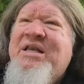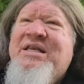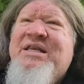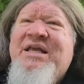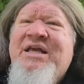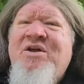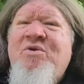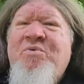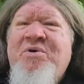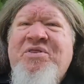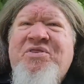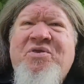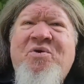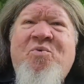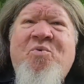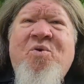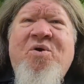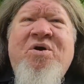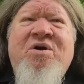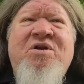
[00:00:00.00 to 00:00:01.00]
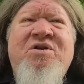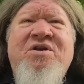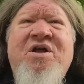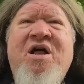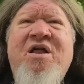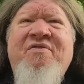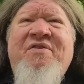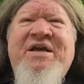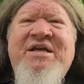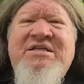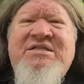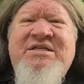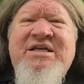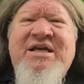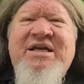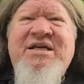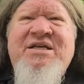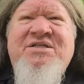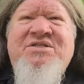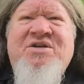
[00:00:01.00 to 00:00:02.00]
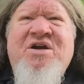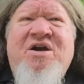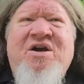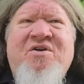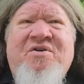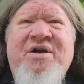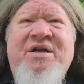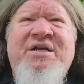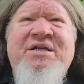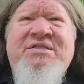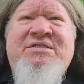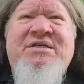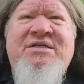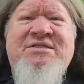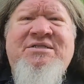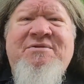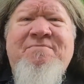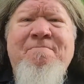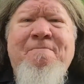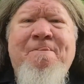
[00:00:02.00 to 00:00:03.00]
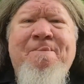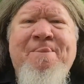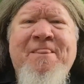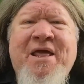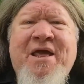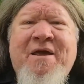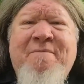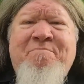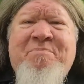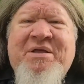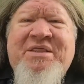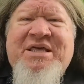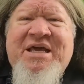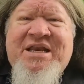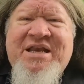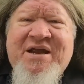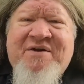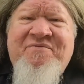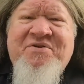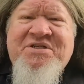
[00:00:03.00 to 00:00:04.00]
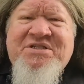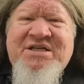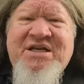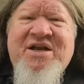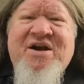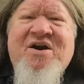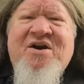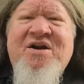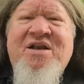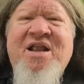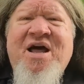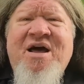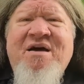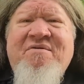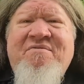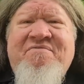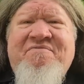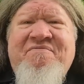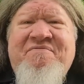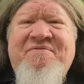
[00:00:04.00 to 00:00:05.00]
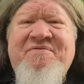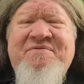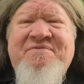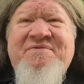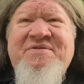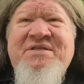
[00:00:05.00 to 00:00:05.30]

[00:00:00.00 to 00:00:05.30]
deal with the world, all they see is our criticism, but they never see our love.